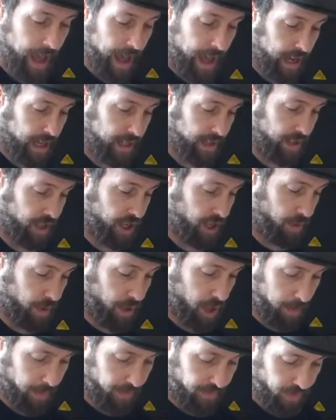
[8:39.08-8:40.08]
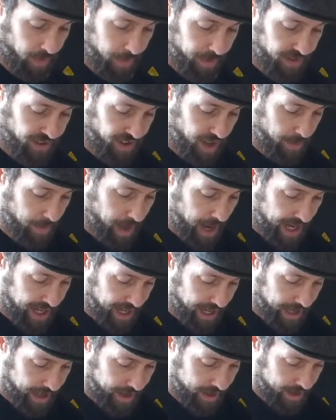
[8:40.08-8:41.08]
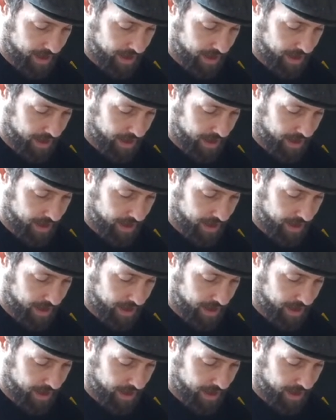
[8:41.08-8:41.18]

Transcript: Because I knew we're coming from a C minor